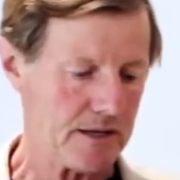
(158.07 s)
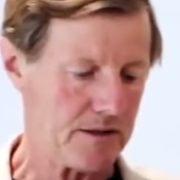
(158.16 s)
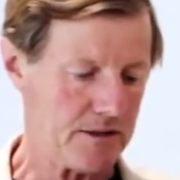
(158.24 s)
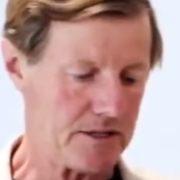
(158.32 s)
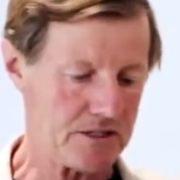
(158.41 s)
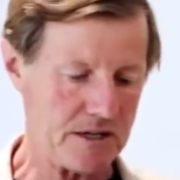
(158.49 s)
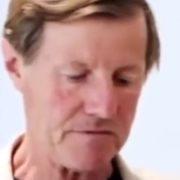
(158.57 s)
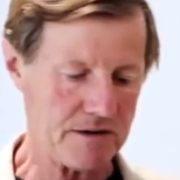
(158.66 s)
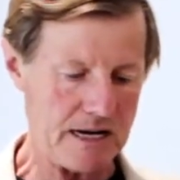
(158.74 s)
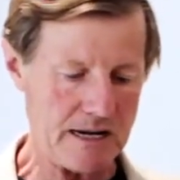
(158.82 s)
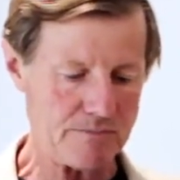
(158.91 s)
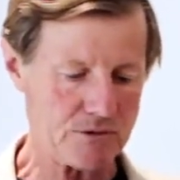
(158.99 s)
These have
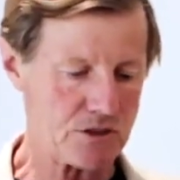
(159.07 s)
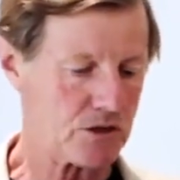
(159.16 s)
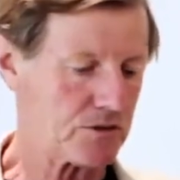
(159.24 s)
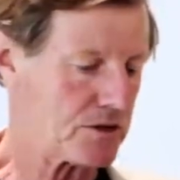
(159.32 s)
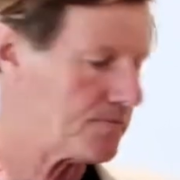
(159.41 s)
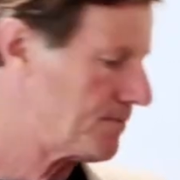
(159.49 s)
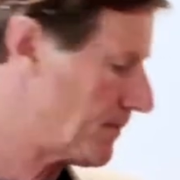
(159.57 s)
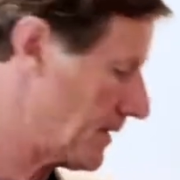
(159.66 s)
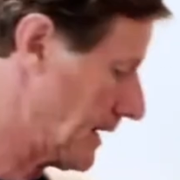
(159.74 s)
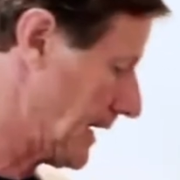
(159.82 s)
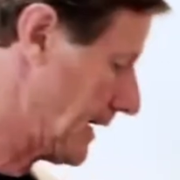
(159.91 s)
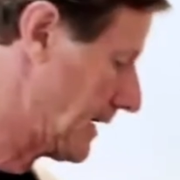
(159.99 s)
clamps on them,
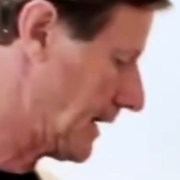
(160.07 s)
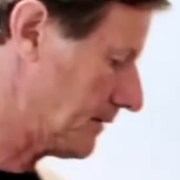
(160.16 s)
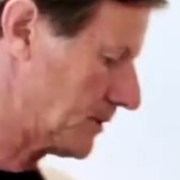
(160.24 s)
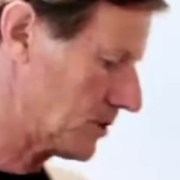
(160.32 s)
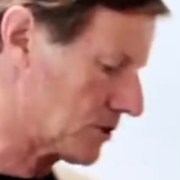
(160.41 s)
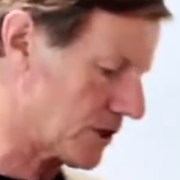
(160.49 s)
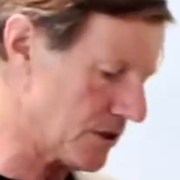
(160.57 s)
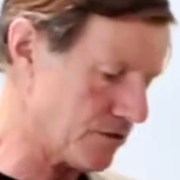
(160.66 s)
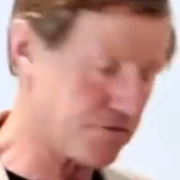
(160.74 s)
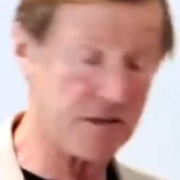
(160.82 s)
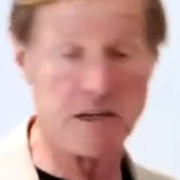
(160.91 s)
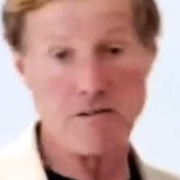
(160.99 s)
and I'm just going to,
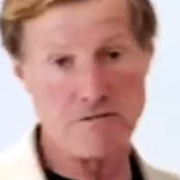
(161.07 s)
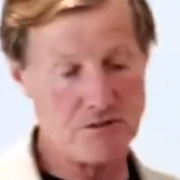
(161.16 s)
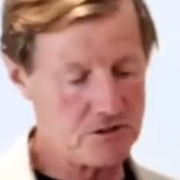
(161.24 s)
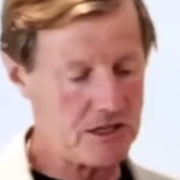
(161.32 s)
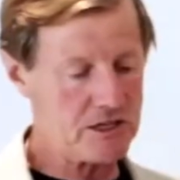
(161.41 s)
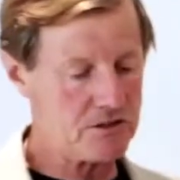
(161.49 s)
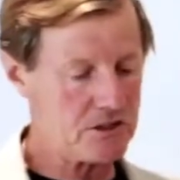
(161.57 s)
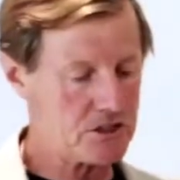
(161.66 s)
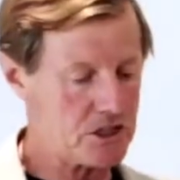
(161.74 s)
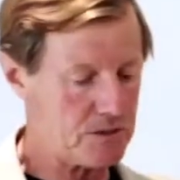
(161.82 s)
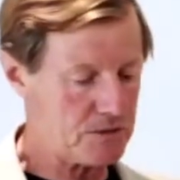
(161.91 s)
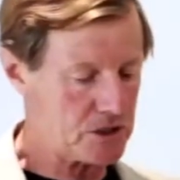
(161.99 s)
for the sake of
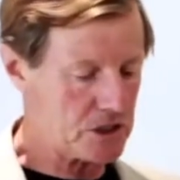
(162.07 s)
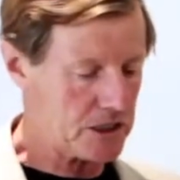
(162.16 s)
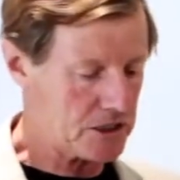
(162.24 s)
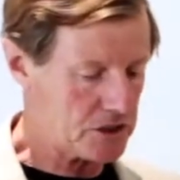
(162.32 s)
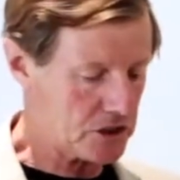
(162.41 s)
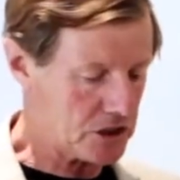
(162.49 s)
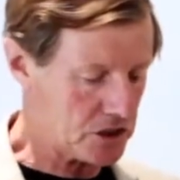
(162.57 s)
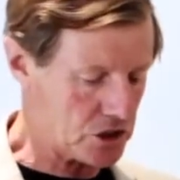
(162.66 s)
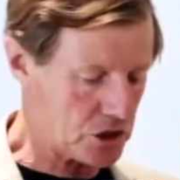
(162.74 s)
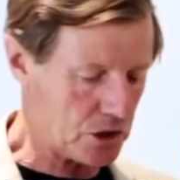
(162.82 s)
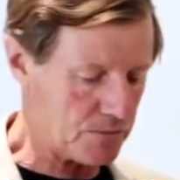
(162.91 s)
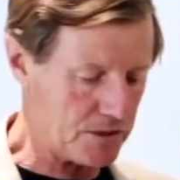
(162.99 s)
this demonstration, just
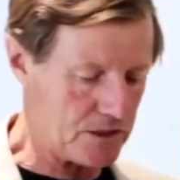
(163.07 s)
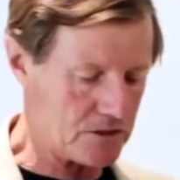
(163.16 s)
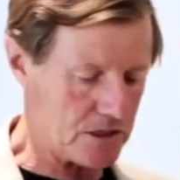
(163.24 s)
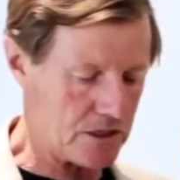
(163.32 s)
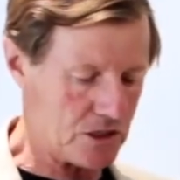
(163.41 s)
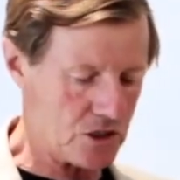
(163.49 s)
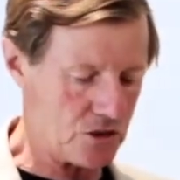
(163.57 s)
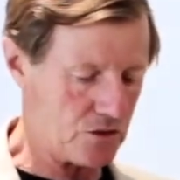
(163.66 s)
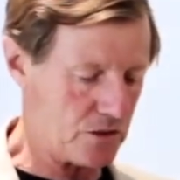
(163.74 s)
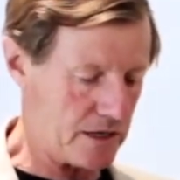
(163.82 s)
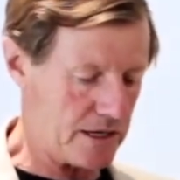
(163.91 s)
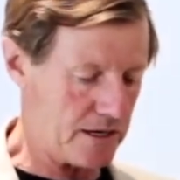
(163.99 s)
drop these
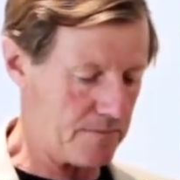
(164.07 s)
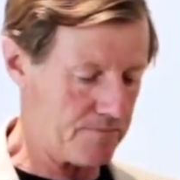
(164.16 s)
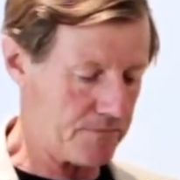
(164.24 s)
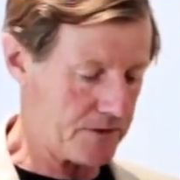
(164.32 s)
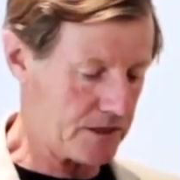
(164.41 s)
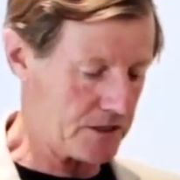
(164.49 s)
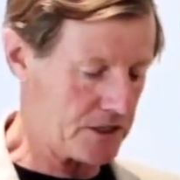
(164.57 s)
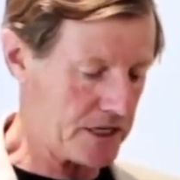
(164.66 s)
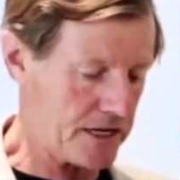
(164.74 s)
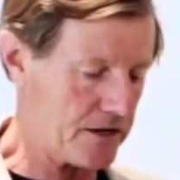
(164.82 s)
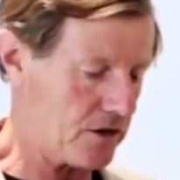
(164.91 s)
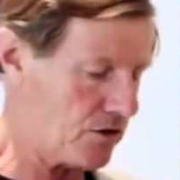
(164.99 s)
into a
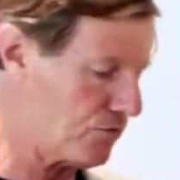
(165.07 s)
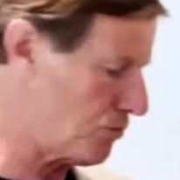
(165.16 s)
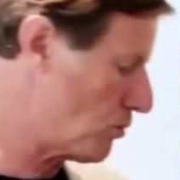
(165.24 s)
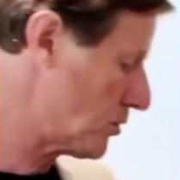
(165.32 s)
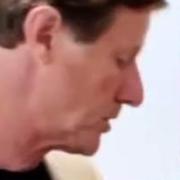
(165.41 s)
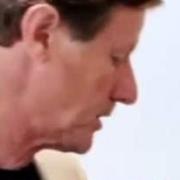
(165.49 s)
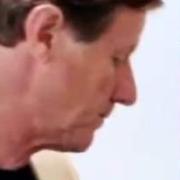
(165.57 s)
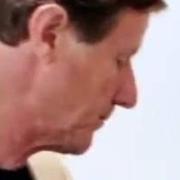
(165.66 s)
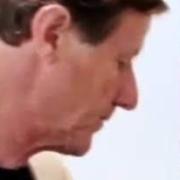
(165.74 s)
container of water.